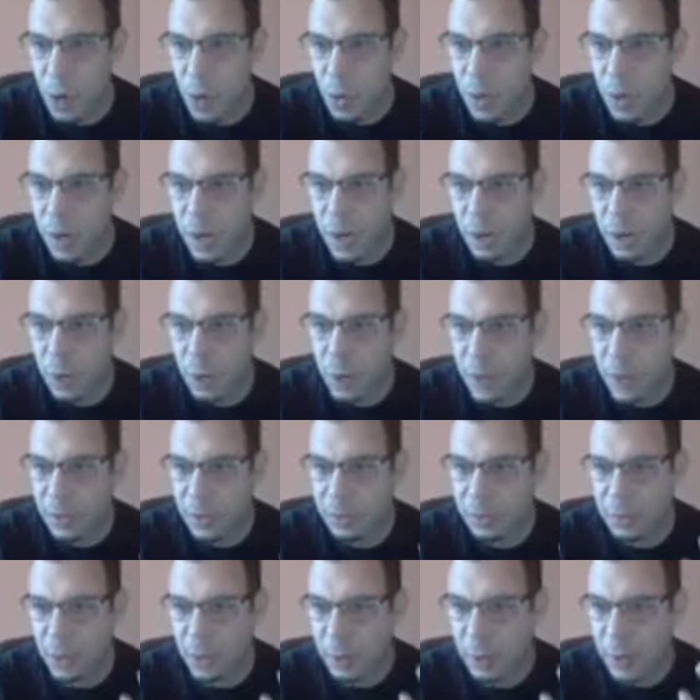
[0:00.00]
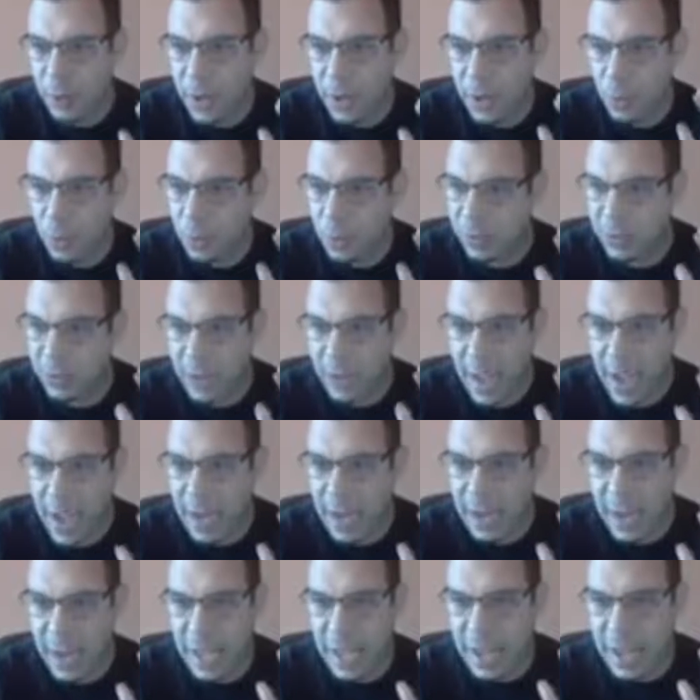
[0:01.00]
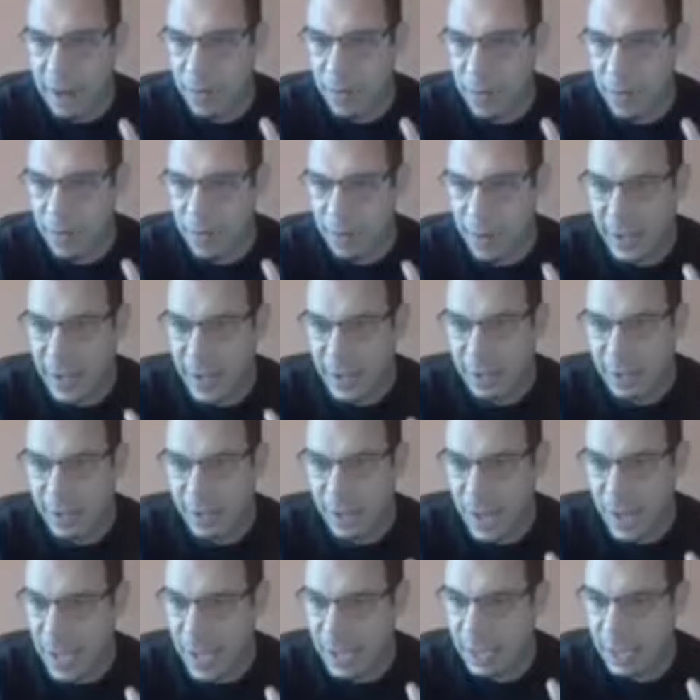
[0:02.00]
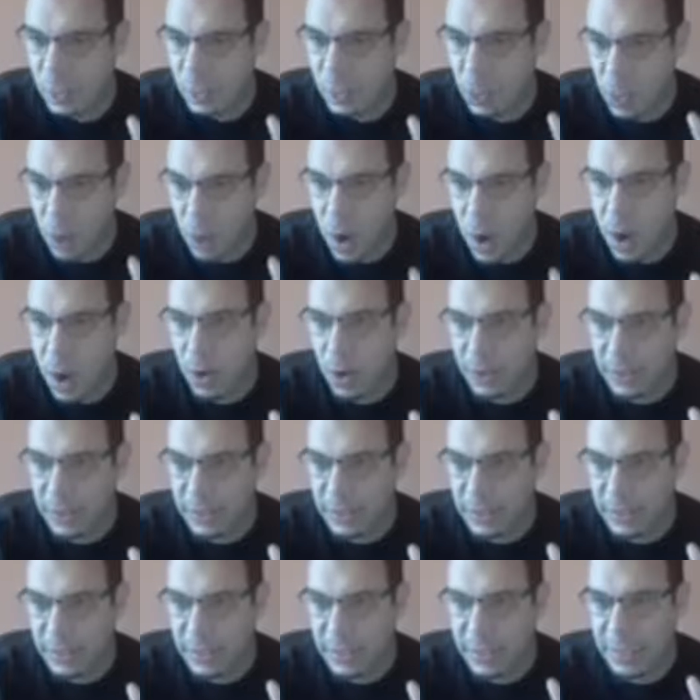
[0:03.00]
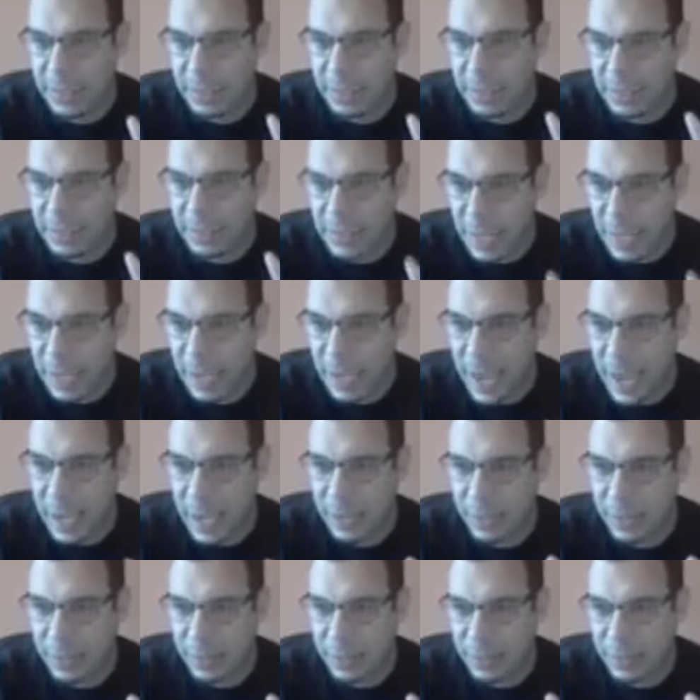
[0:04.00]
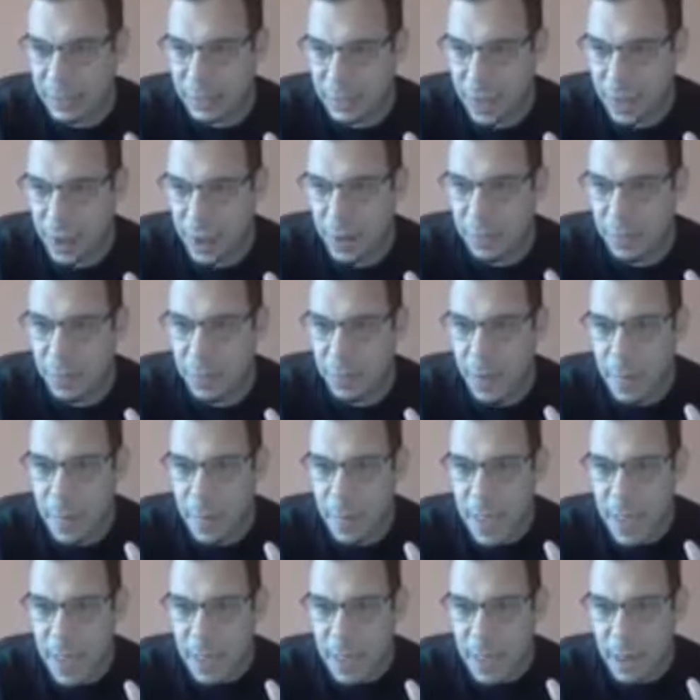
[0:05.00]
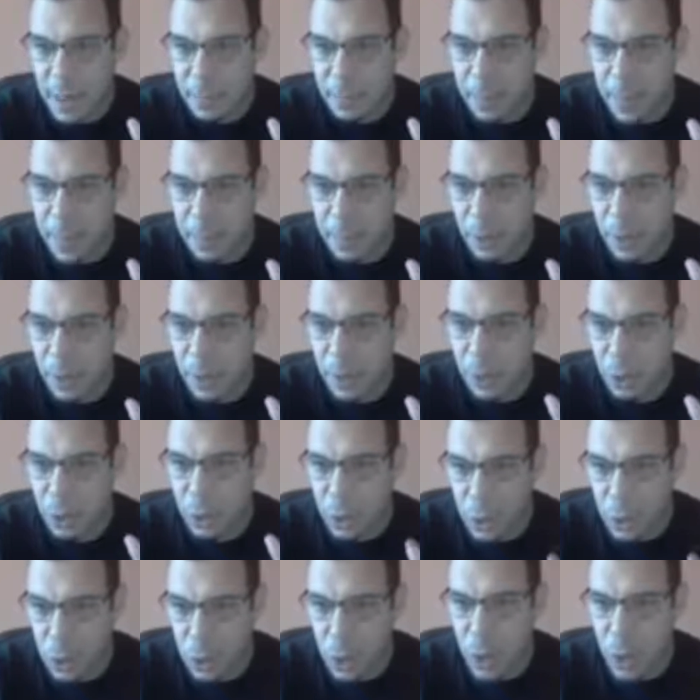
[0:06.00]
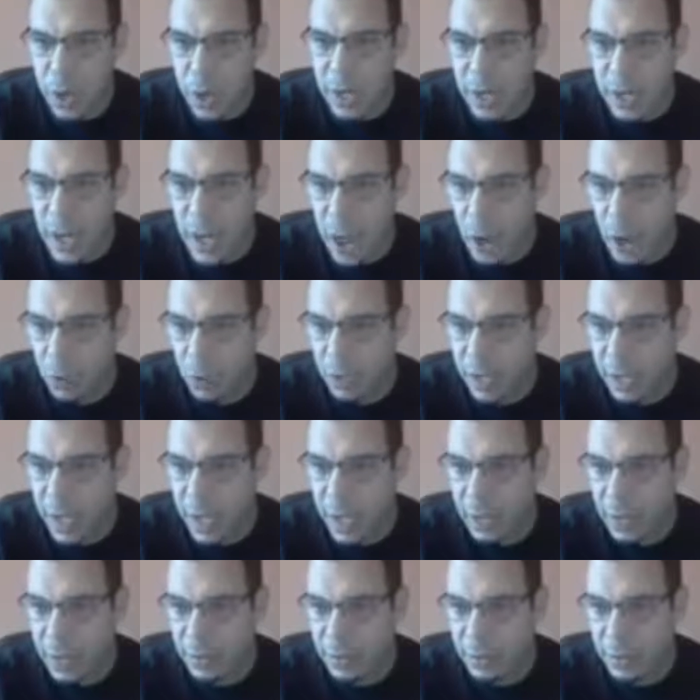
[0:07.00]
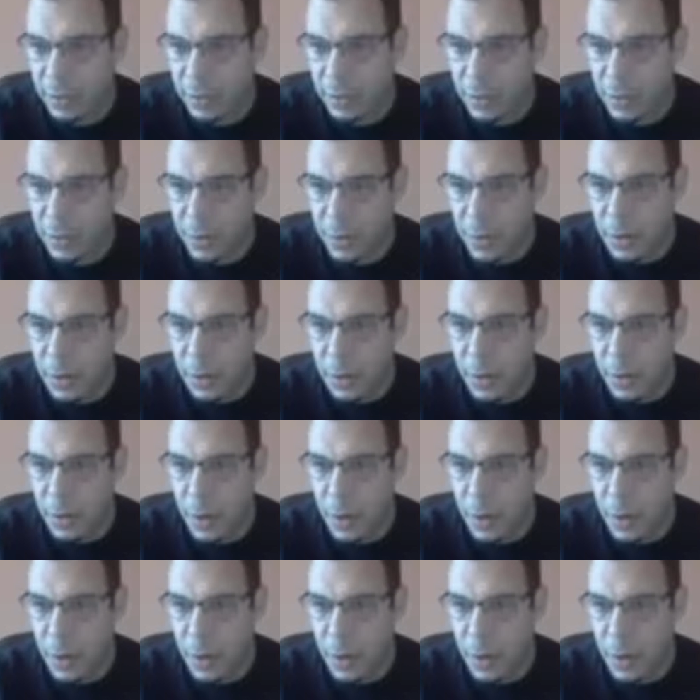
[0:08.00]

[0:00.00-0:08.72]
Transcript: you know, it was, for me, it was kind of like a revelation, like, wow, this is that kind of stuff that people are doing nowadays,